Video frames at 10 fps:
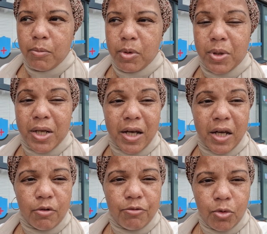people that
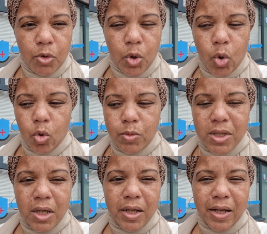can afford
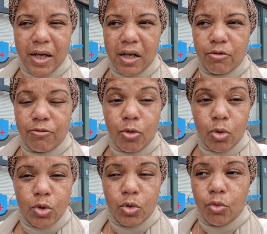homes that can
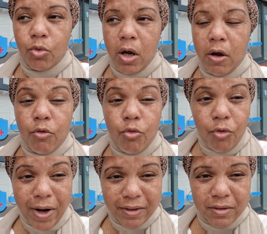afford to
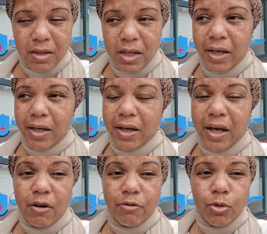rent that
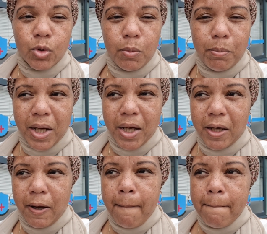can afford to
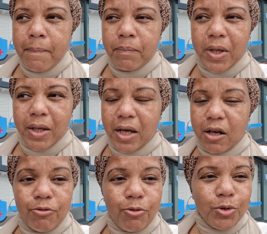buy that
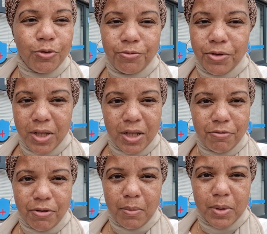can afford to feed
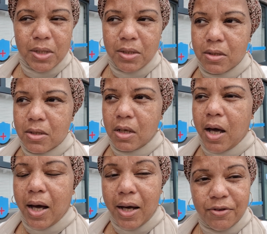their families
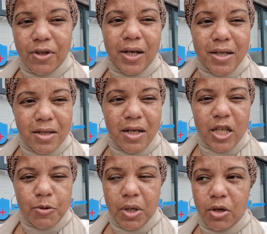i think that's the
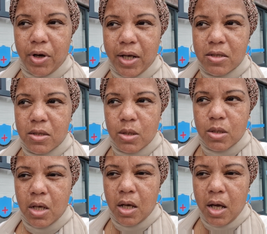next big
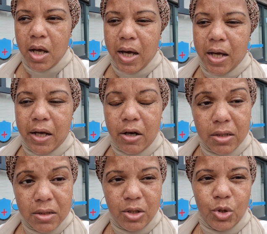crisis and i
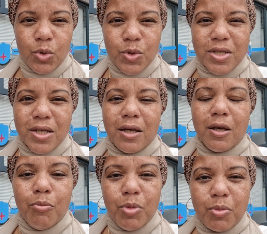continue to say
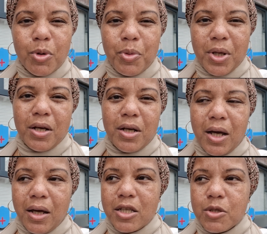be prepared
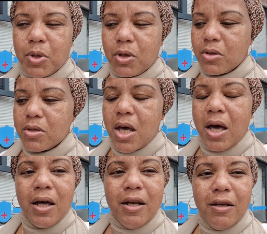guys because
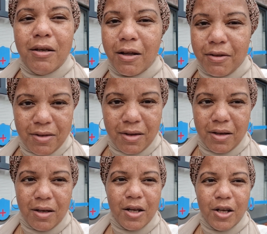
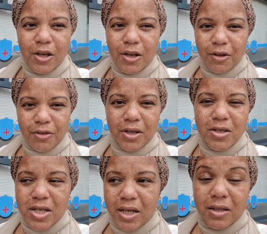nothing nothing
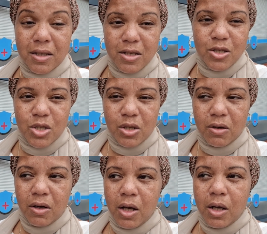is getting
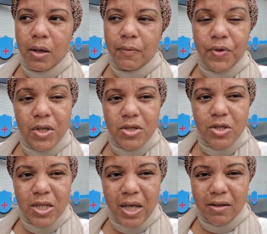easier this
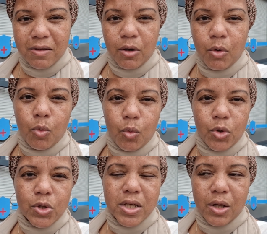is getting
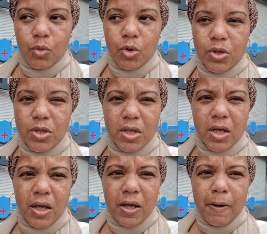worse and worse
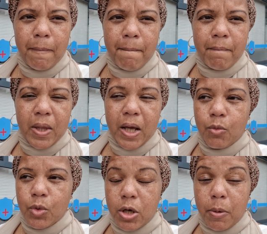
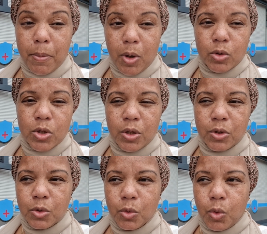and we are about
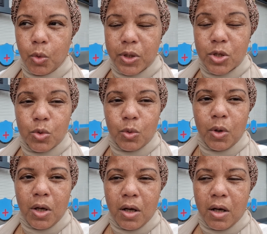to go into
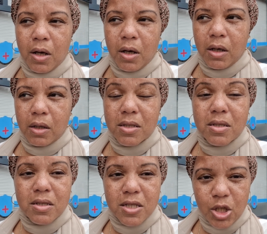a
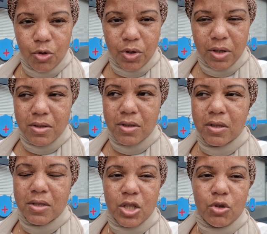serious
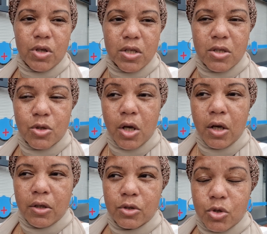serious
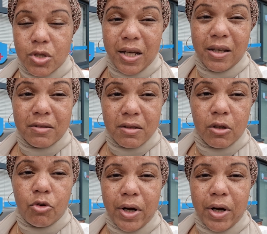societal